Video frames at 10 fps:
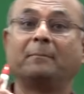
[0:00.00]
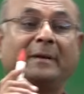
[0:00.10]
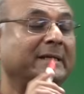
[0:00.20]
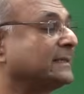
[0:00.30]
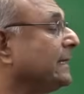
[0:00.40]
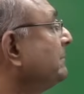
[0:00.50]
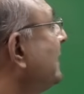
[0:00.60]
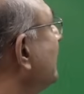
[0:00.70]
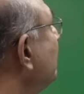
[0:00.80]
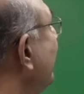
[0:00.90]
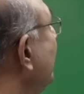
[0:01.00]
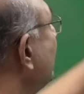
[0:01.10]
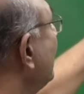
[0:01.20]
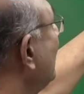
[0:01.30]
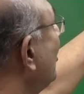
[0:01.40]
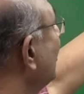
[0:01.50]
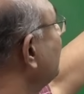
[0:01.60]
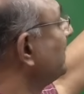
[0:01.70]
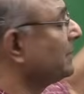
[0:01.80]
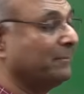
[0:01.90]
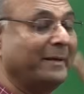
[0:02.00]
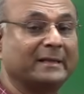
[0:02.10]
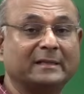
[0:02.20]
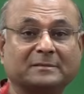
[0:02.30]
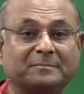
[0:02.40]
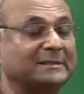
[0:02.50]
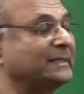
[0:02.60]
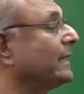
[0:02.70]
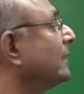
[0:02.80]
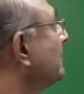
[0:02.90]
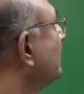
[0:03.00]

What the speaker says: Please keep that in mind. A lot of people make this mistake.